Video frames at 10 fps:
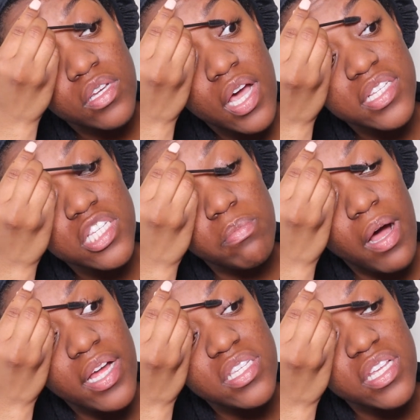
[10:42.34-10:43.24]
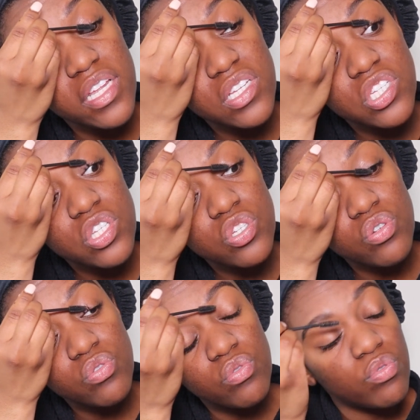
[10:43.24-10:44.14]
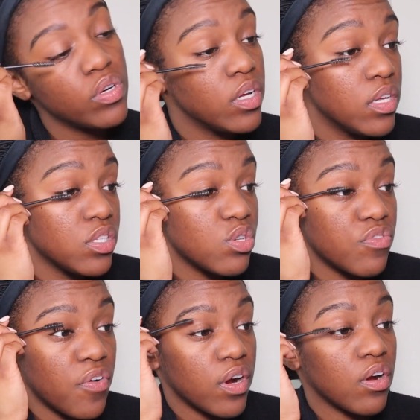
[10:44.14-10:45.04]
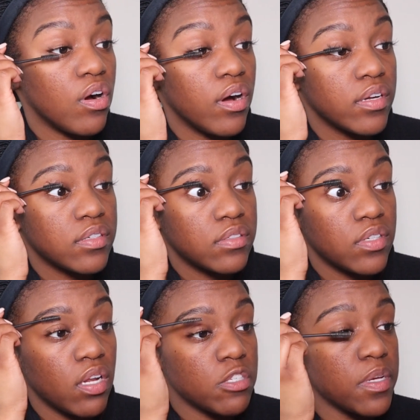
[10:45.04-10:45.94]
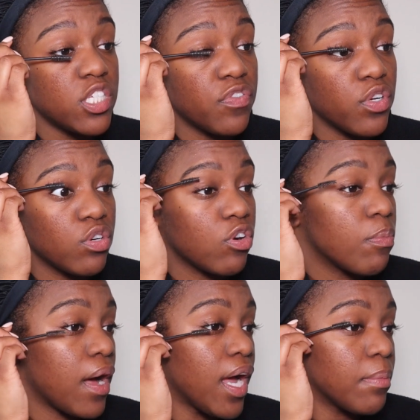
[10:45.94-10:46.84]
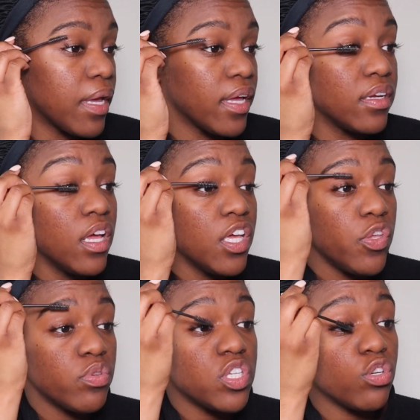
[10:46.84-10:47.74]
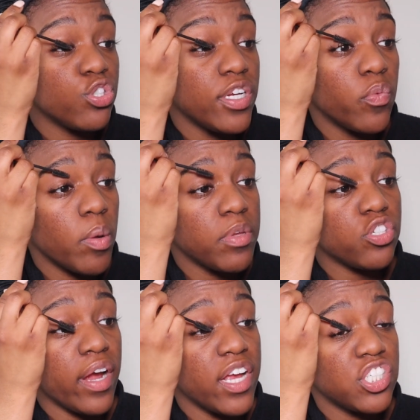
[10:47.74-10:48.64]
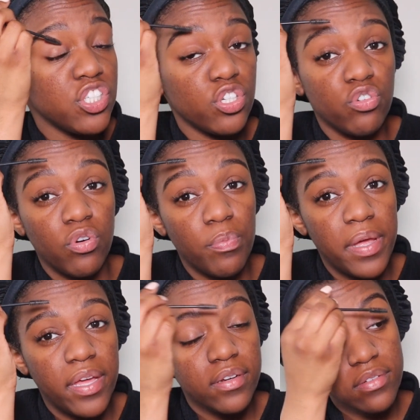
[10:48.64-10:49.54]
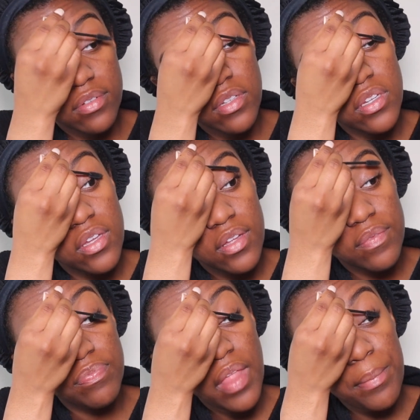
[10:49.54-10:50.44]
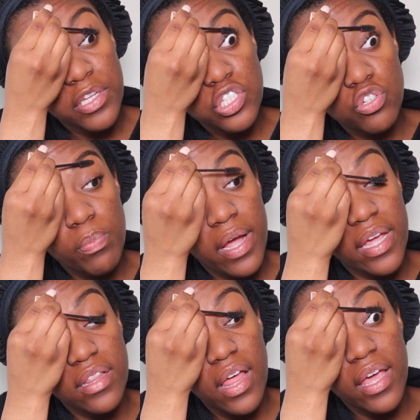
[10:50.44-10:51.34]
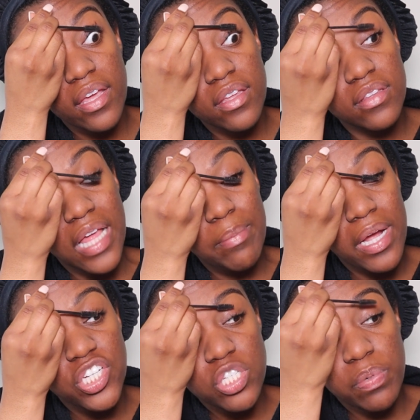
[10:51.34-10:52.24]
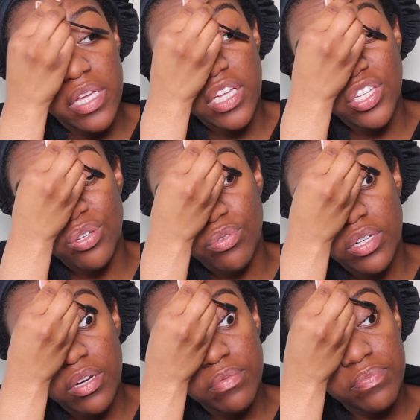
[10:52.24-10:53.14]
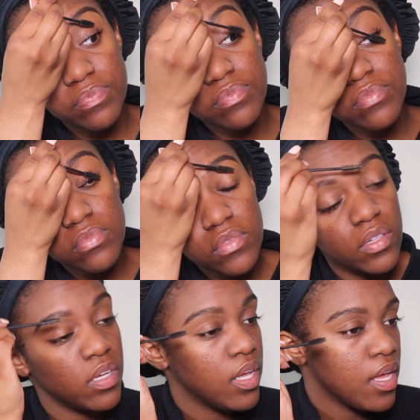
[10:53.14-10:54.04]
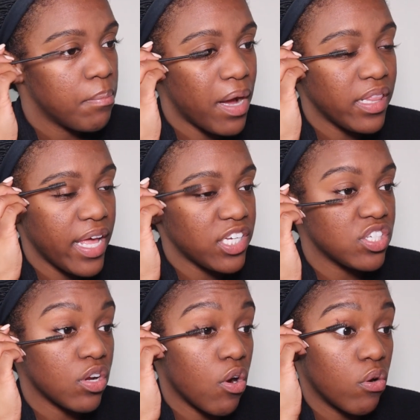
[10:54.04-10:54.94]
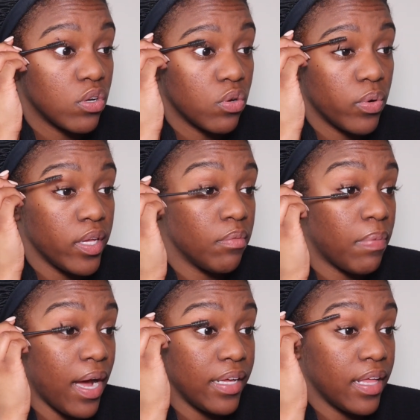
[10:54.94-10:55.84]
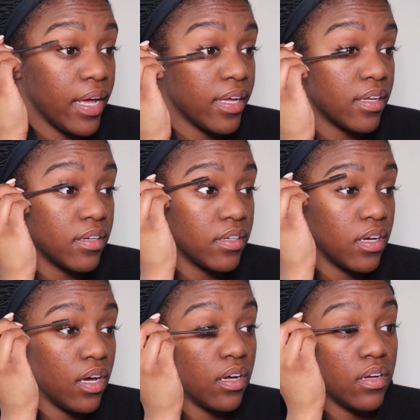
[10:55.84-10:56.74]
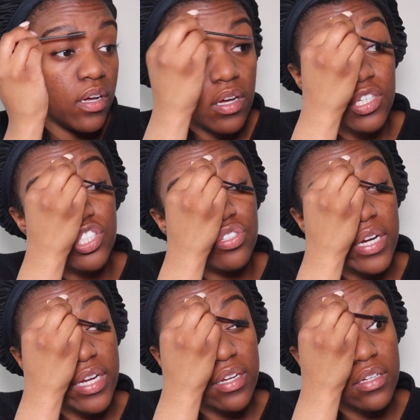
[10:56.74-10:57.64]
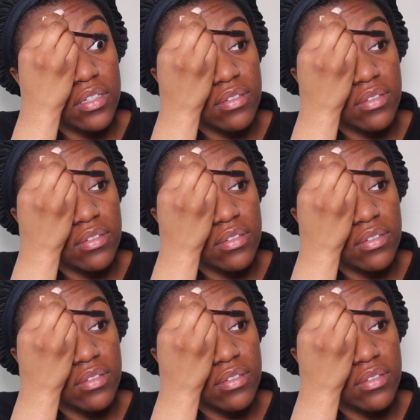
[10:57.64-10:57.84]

cause his mindset is just too far gone, you know. Especially if you're a grown behind man, you still treating women trash and you're a grown man. That means you might that might just be in you, you know. My lashes are holding on by like a string.